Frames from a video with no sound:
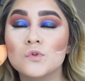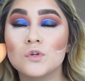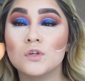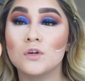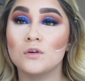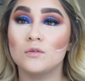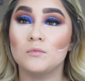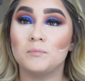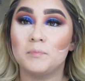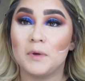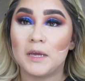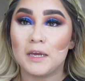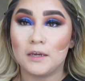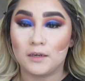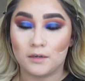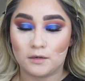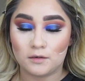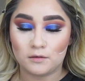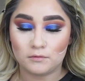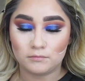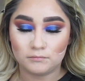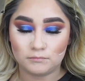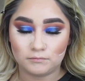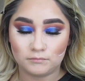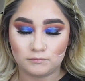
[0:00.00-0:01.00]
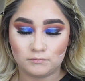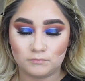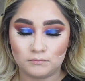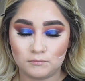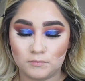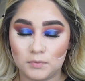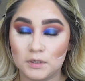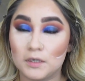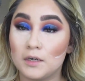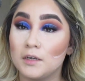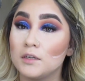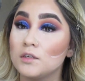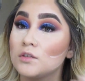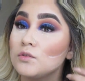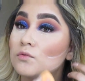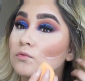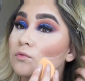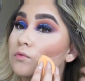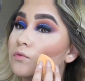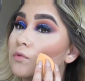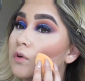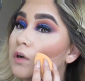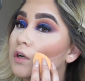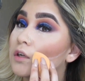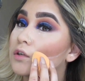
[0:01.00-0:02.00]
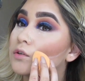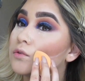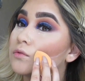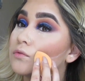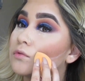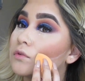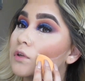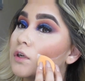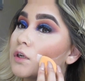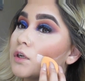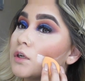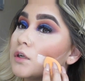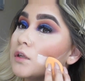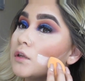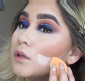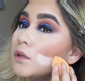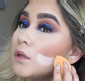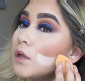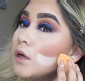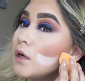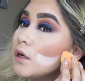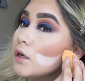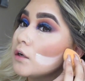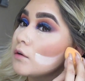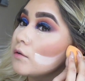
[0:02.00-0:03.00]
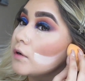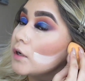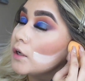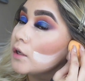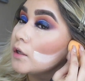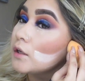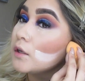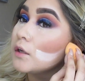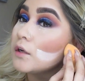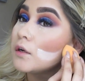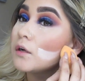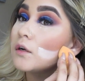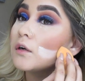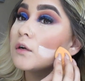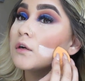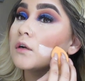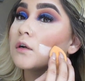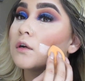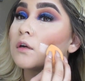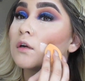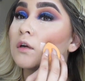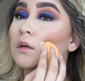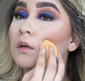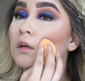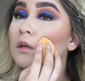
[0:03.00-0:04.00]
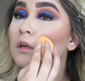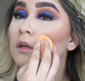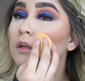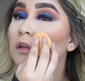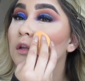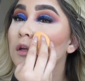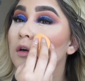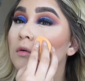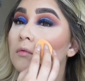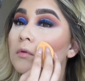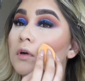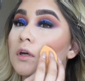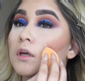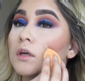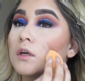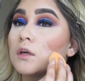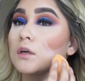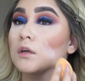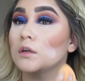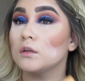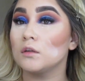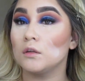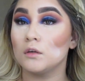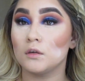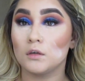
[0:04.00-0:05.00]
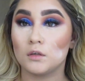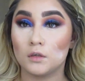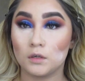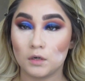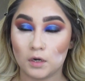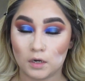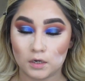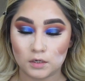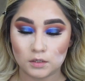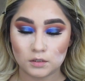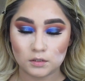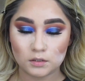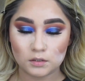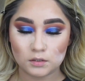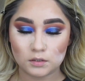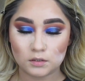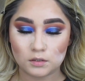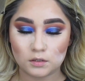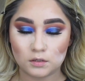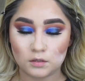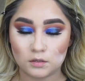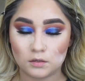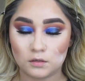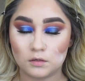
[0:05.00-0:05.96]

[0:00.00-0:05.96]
you know, bake, but I do like a line right here, that way it can look nice